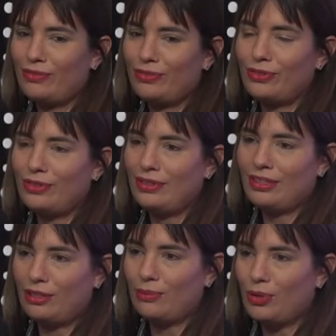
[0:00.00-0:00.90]
to
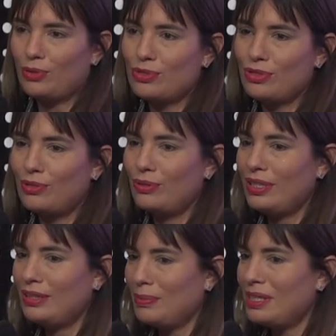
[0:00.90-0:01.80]
learn more. So
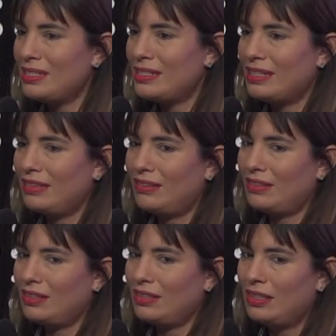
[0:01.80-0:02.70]
it means
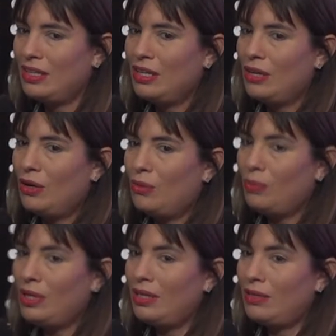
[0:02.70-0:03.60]
that
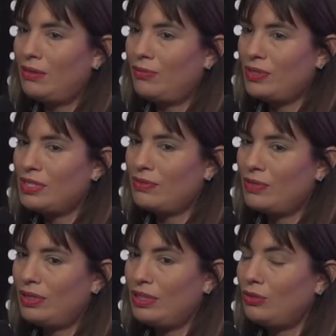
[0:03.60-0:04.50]
we first of
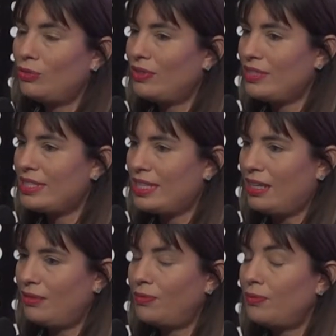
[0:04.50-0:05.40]
all need to
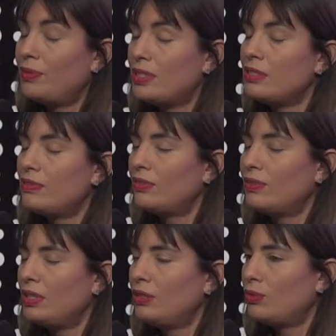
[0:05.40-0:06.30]
understand. First of all,
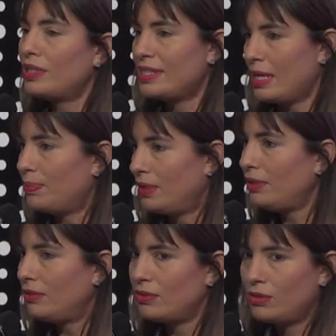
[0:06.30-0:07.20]
we need to accept
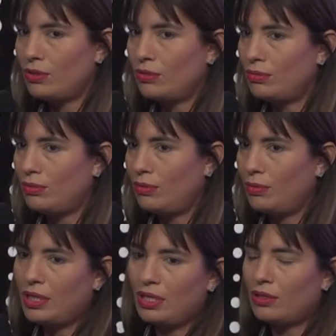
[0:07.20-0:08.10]
it. So
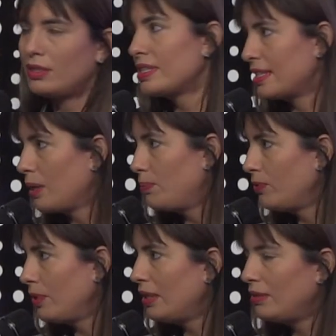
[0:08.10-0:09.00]
we cannot escape
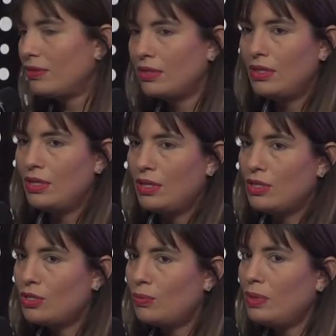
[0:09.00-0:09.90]
from that.
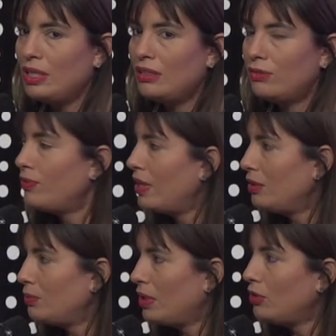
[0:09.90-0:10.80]
So we need to
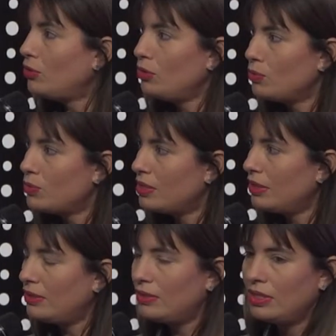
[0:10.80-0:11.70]
find a way to use
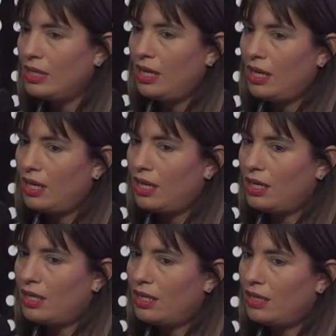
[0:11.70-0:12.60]
it.
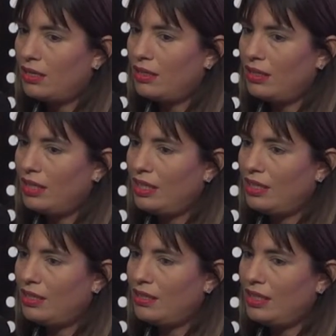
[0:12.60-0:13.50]

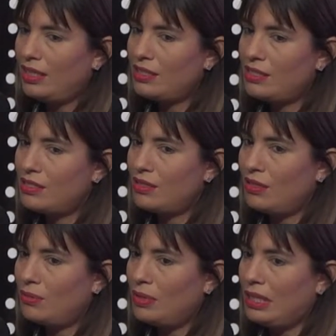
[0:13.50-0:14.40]
It's
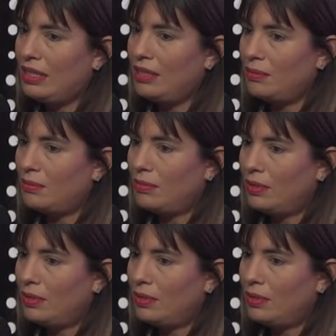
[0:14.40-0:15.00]
really